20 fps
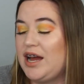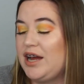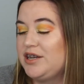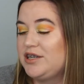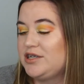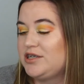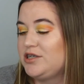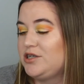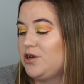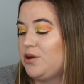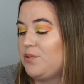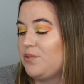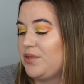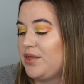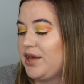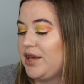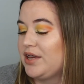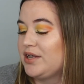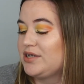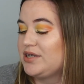I just don't
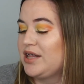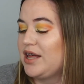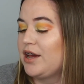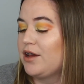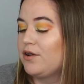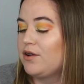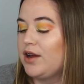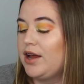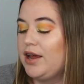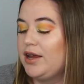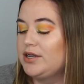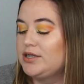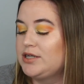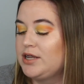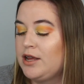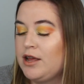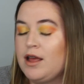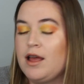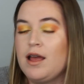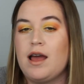think it's that great.